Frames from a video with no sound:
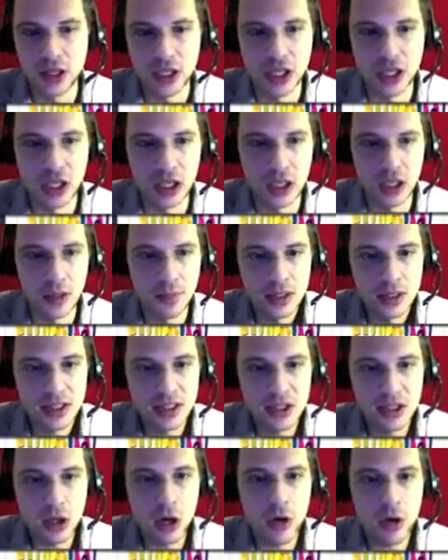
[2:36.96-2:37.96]
here,
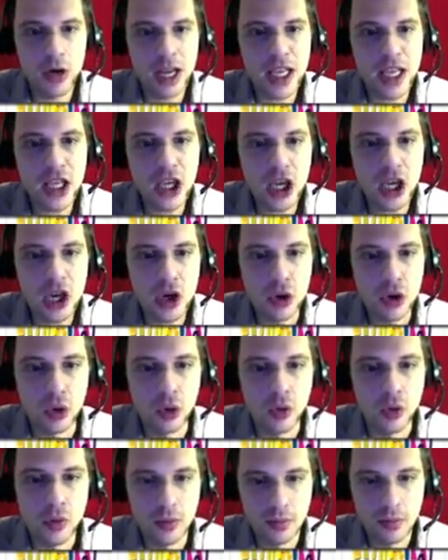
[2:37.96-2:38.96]
starring
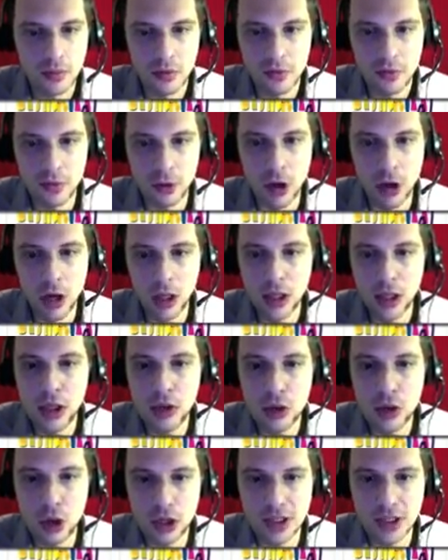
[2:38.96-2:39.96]
you for all you
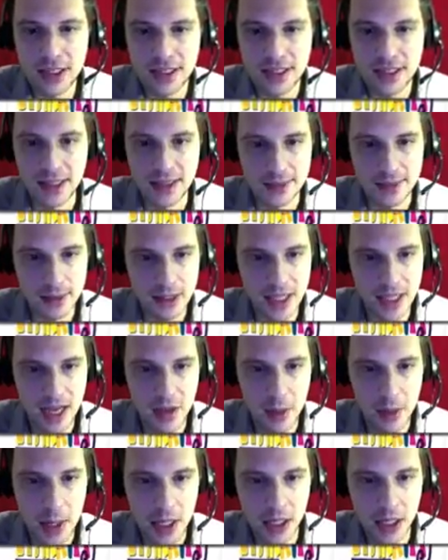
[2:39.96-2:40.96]
narcissists
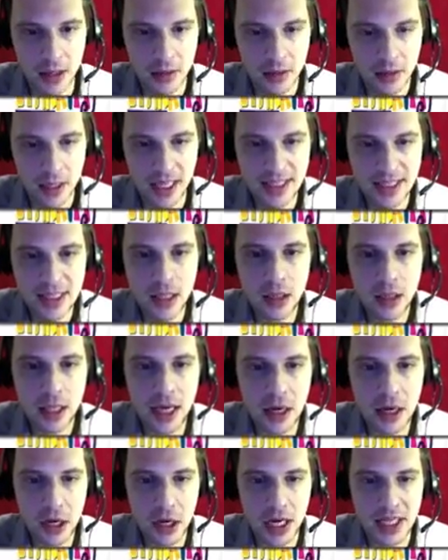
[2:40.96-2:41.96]
out there. It's
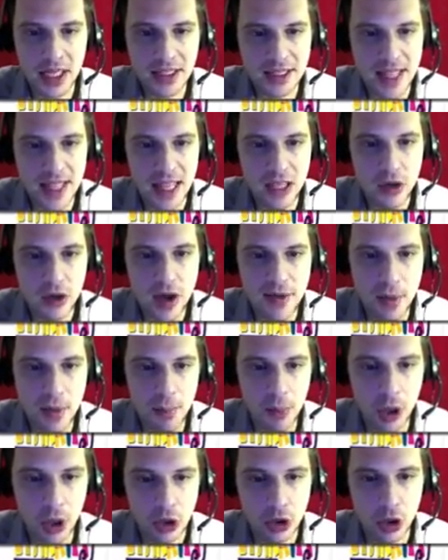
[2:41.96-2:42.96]
hilarious that you have a
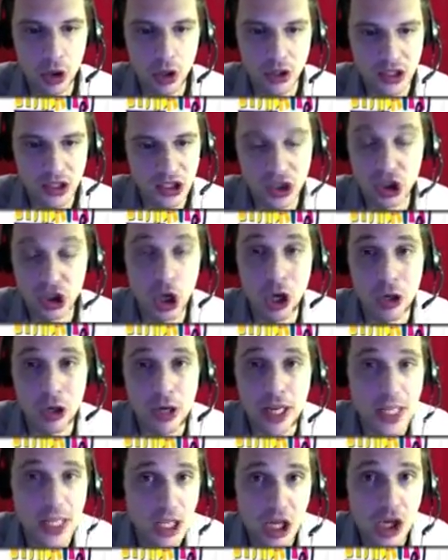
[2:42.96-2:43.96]
book called
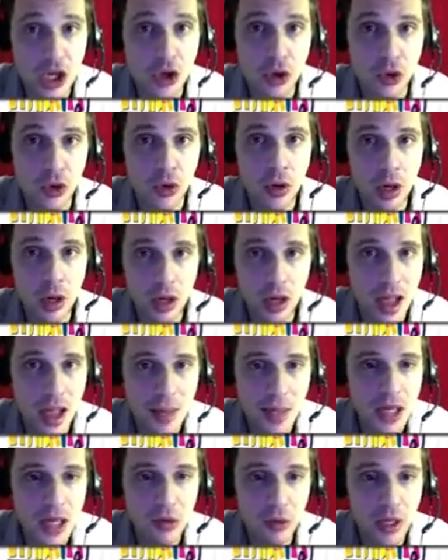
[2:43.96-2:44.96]
Starring You. I
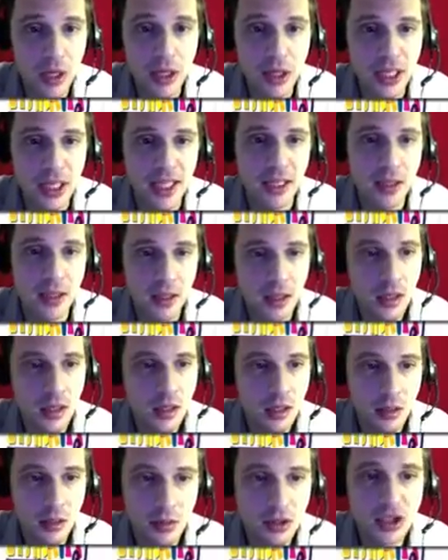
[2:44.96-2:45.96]
mean, really,
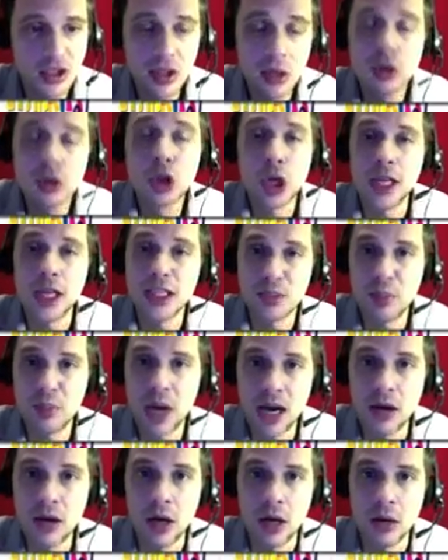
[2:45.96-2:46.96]
so
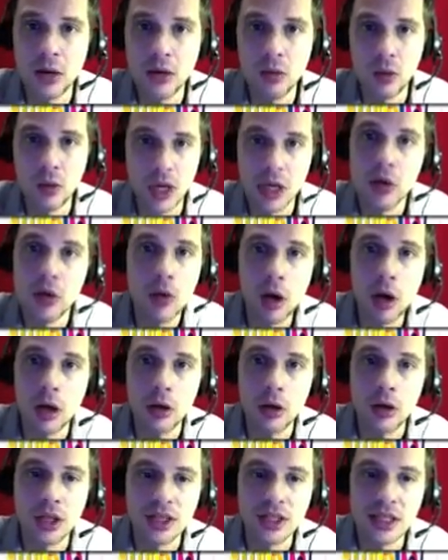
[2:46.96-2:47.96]
transparent what you are,
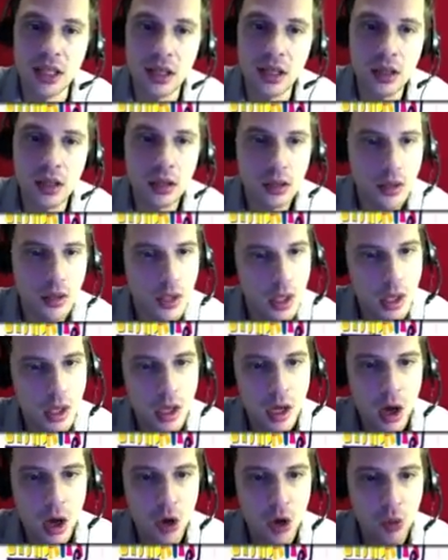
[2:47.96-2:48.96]
Krista.
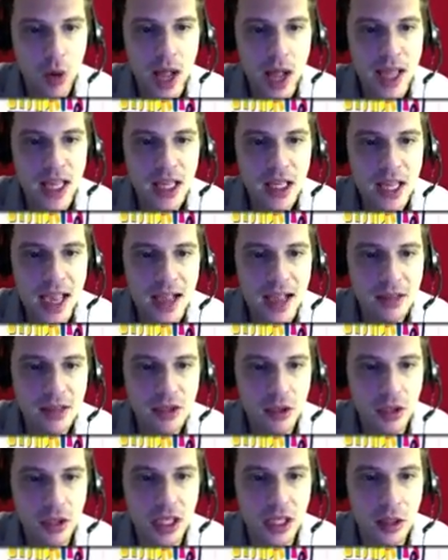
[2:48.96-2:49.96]
Orion
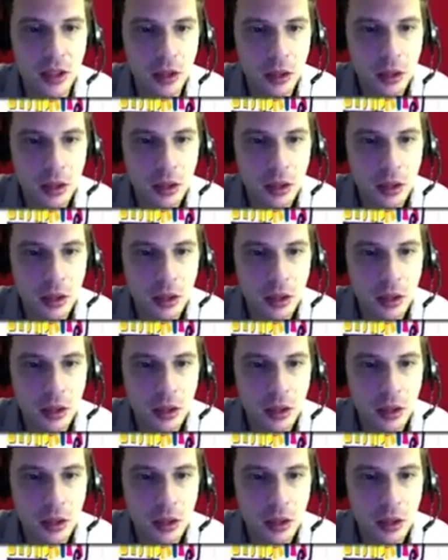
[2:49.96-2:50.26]
Council here,